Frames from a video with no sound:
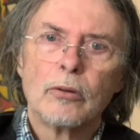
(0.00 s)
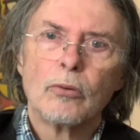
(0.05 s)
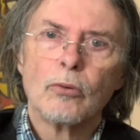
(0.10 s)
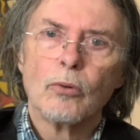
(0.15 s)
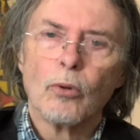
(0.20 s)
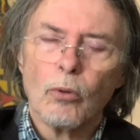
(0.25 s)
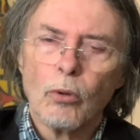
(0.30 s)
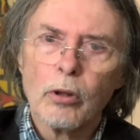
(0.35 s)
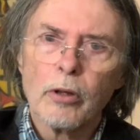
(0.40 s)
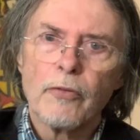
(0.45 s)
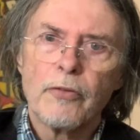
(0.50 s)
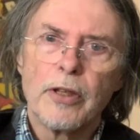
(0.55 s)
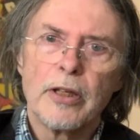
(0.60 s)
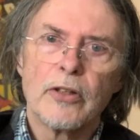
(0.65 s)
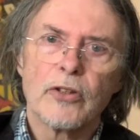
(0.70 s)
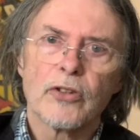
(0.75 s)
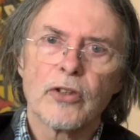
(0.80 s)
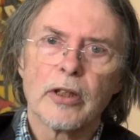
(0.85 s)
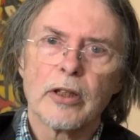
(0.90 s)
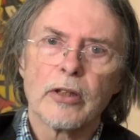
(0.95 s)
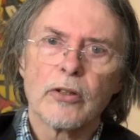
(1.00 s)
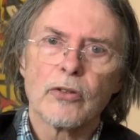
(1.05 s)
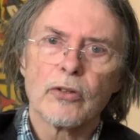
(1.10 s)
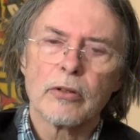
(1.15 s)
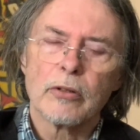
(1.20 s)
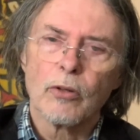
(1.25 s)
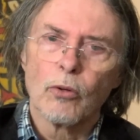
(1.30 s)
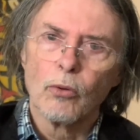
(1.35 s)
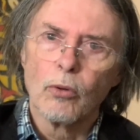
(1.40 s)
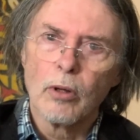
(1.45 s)
All of these things
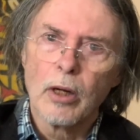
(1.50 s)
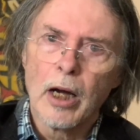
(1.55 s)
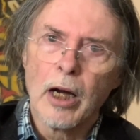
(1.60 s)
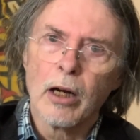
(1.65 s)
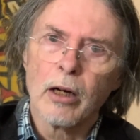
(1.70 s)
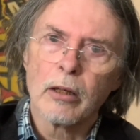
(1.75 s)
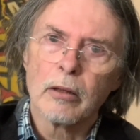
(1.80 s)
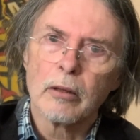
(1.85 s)
are